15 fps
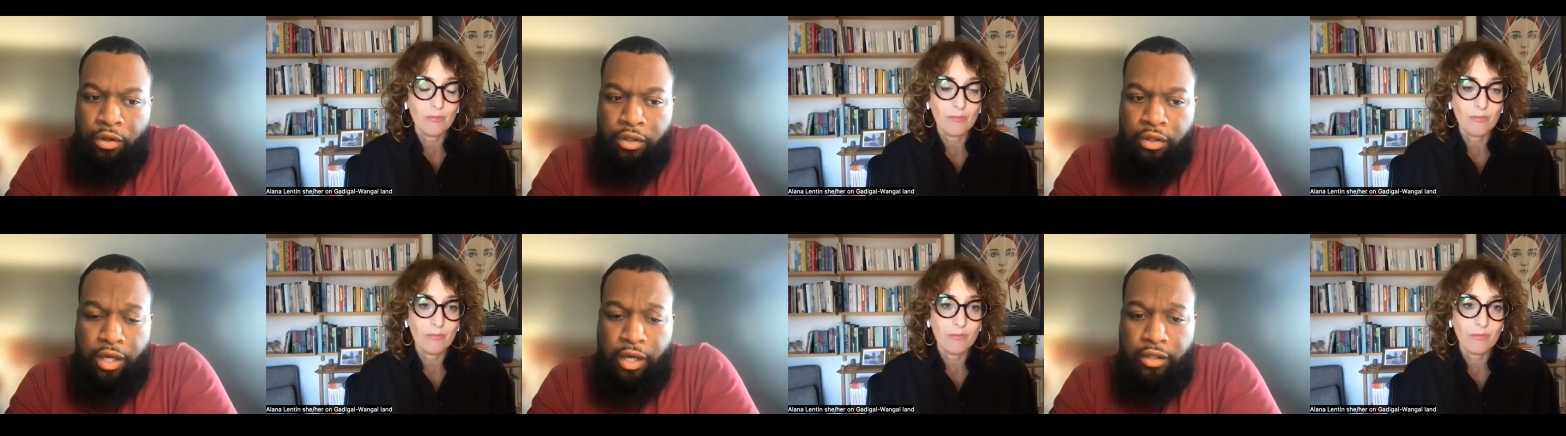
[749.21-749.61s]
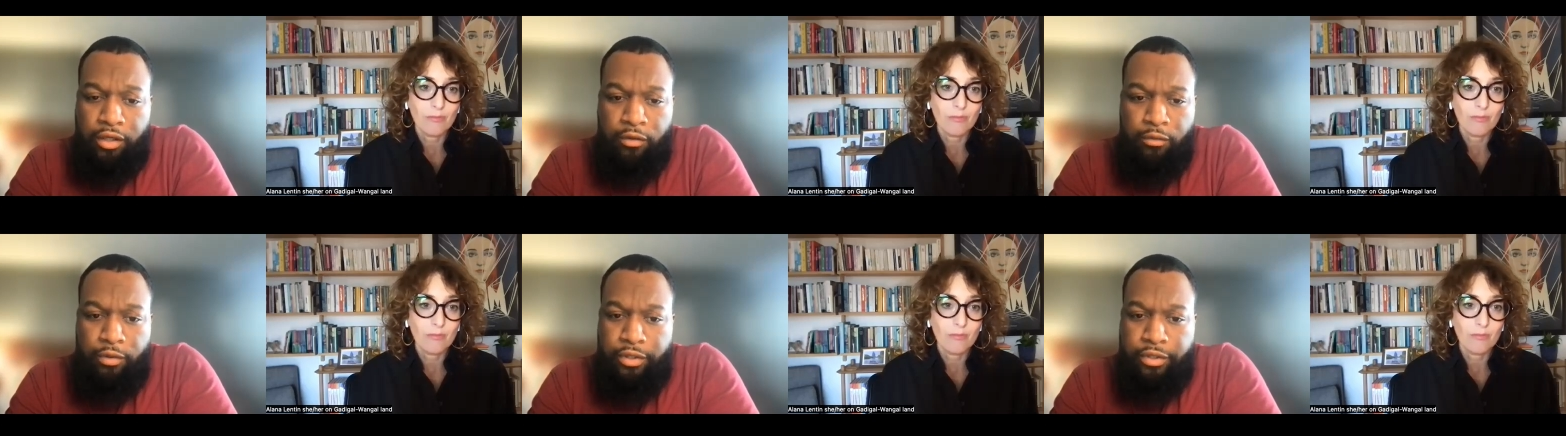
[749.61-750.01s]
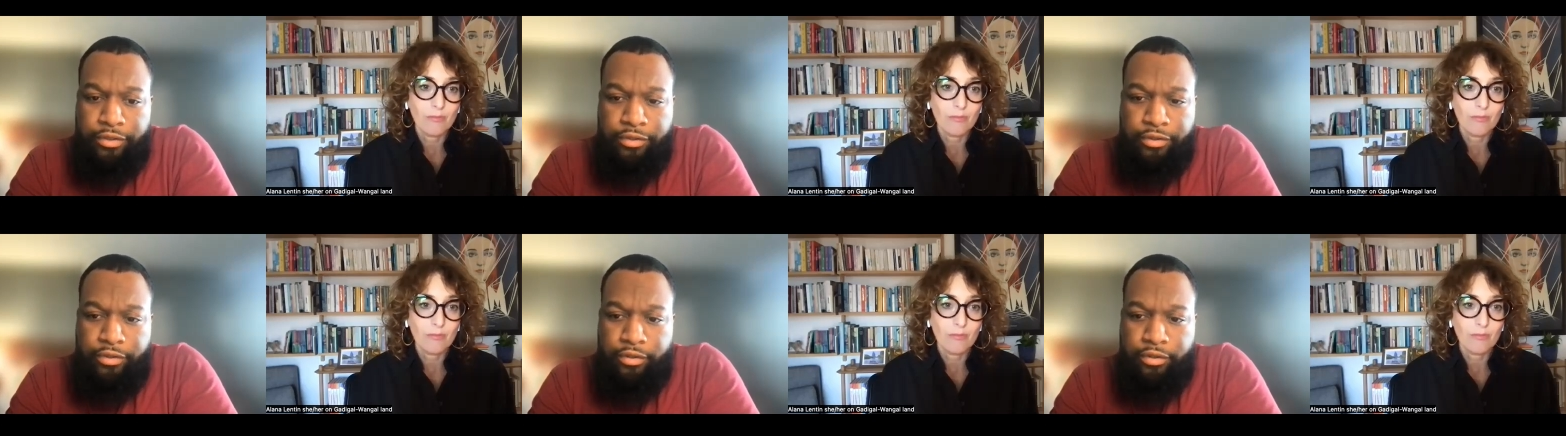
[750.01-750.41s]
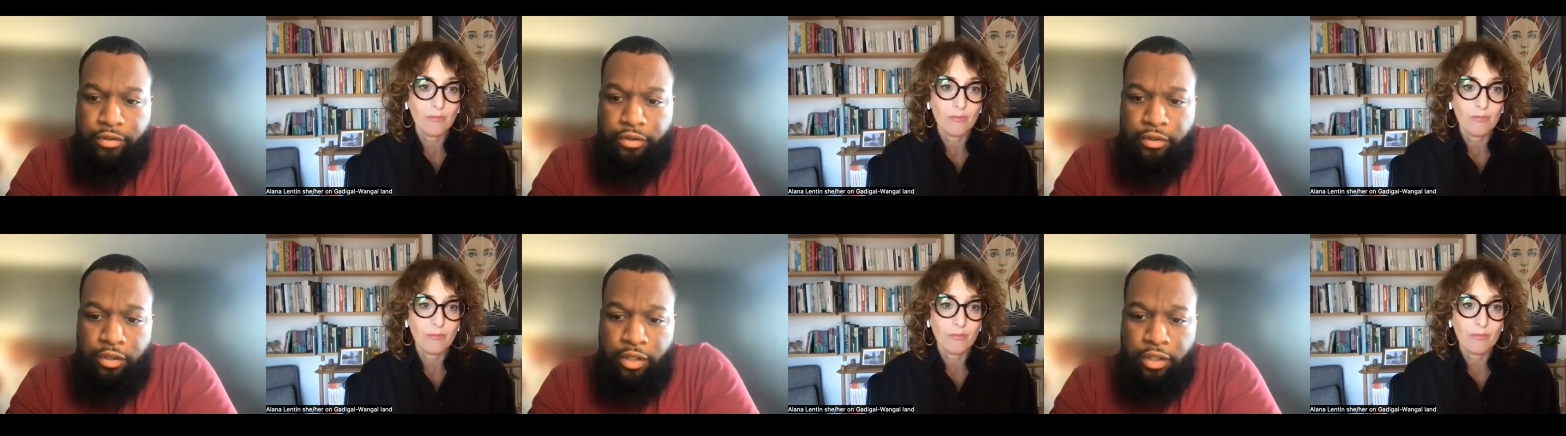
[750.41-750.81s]
Speaker 1: yeah, there was
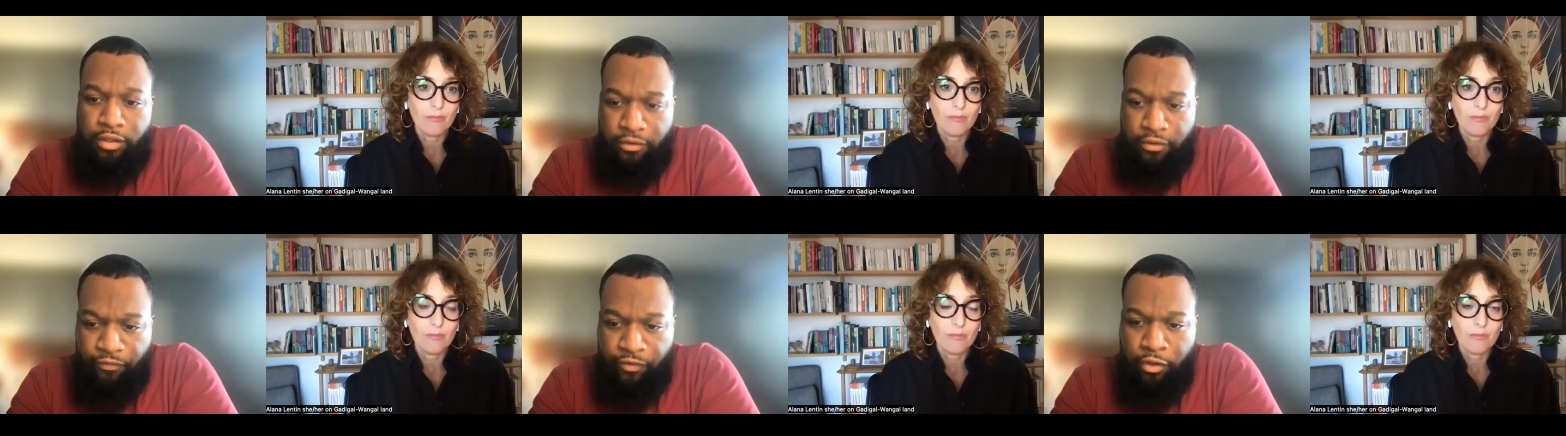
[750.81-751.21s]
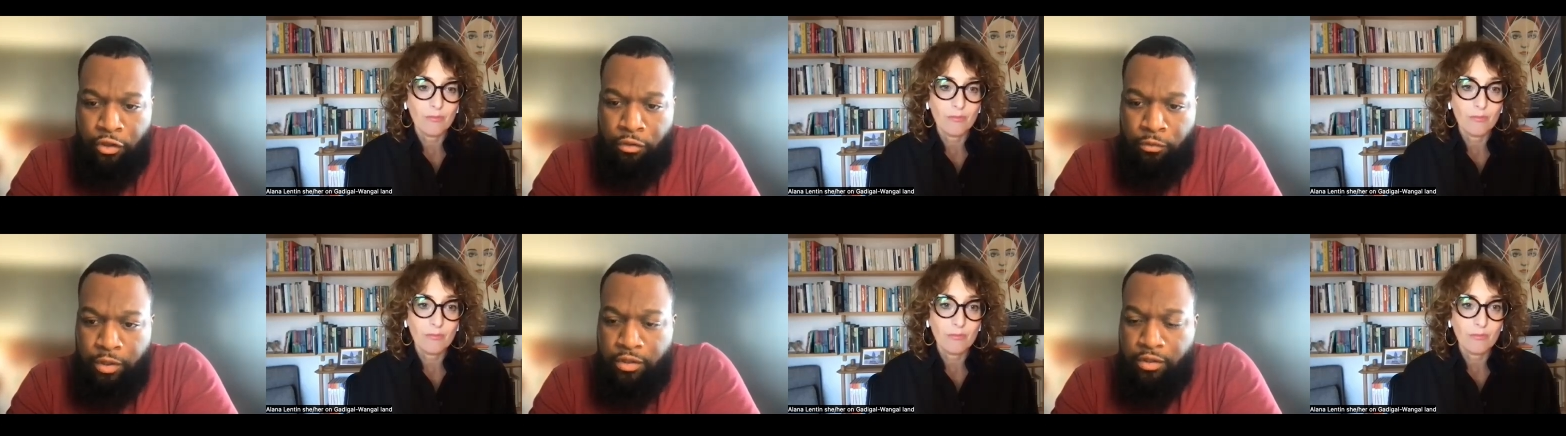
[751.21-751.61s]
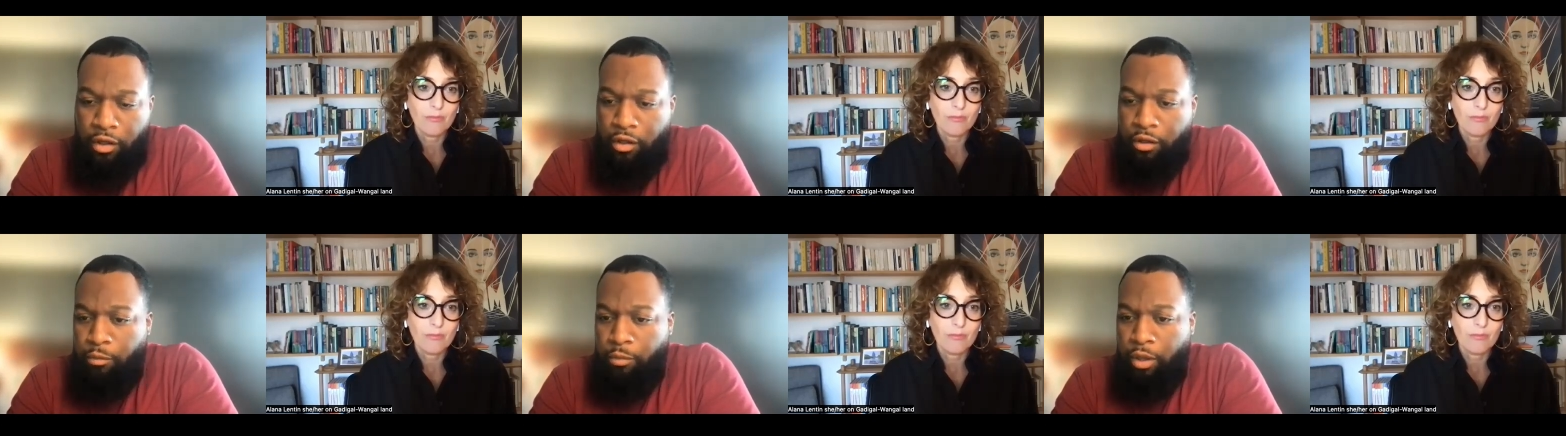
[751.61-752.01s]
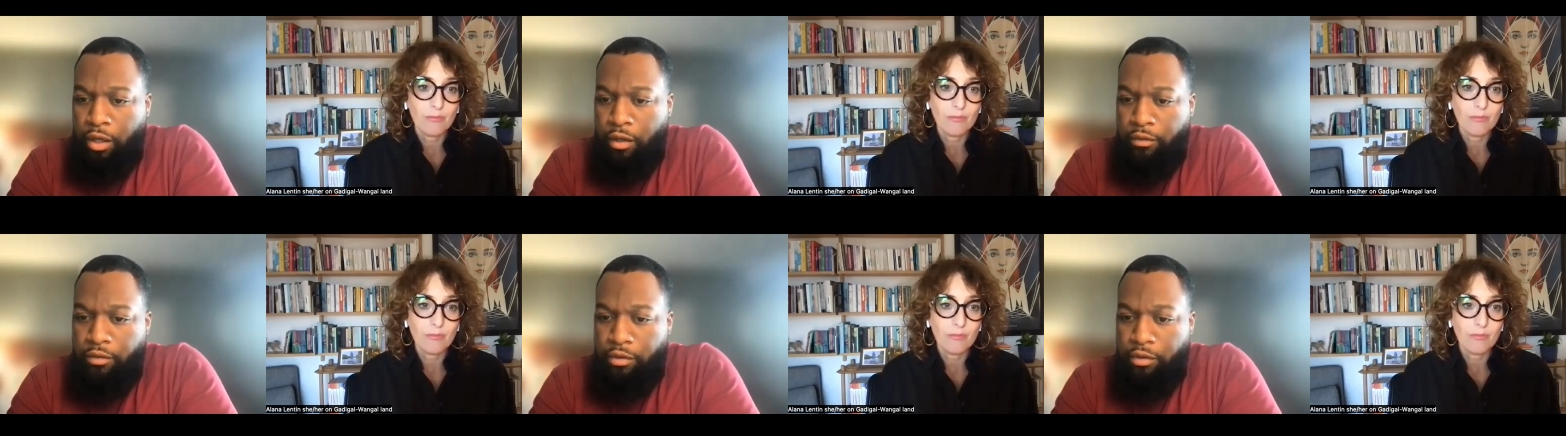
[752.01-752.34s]
in the film we talk about